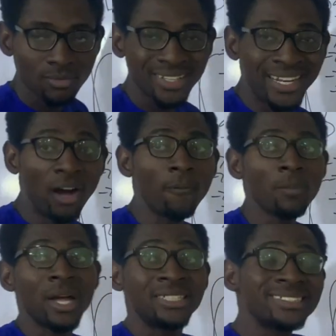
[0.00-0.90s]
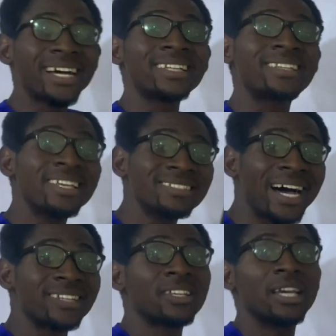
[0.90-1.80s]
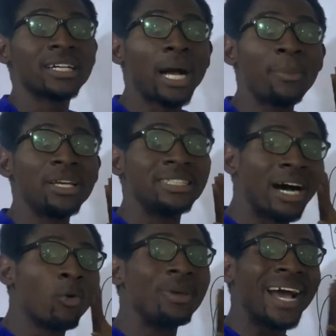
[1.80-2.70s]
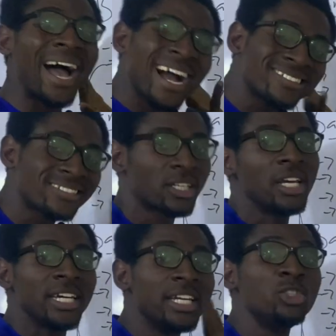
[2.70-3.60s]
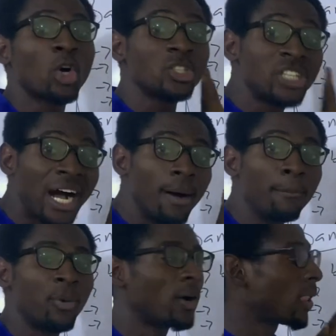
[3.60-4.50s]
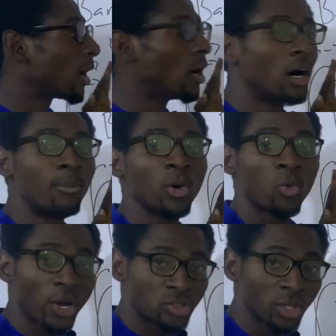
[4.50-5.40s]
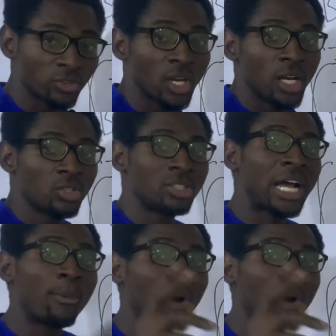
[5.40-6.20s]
Now, these are the things that will be asked in your JAMB questions. JAMB will